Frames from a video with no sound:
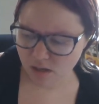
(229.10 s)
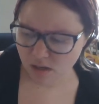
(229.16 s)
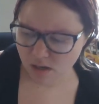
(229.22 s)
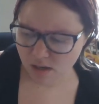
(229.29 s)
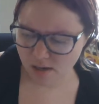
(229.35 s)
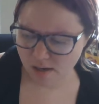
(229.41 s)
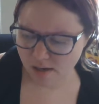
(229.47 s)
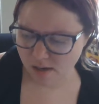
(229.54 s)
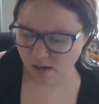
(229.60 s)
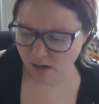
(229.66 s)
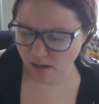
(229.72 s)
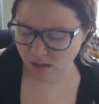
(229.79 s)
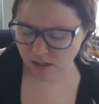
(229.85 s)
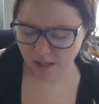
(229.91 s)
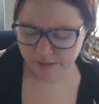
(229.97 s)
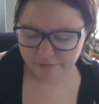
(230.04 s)

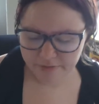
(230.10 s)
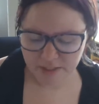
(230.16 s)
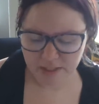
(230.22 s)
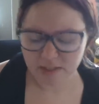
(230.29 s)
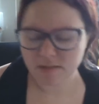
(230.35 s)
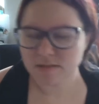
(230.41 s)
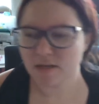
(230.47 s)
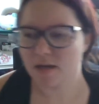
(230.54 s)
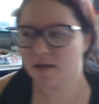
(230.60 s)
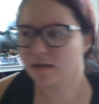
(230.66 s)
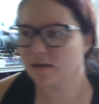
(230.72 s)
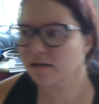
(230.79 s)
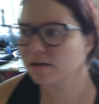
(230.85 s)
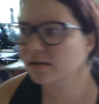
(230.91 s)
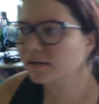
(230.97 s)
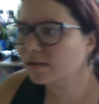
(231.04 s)
a lot of things. Like,
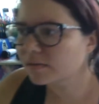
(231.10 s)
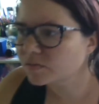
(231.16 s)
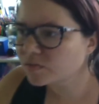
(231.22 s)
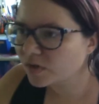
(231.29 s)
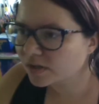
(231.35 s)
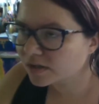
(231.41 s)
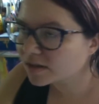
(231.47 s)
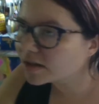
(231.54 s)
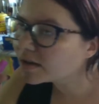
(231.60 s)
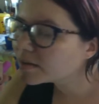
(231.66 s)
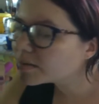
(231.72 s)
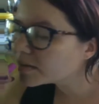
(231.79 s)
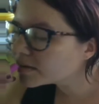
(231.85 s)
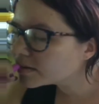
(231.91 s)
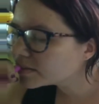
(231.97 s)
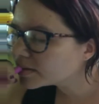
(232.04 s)
I'm trying to think.
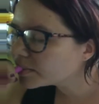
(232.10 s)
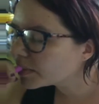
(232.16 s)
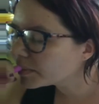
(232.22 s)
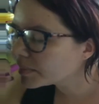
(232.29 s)
My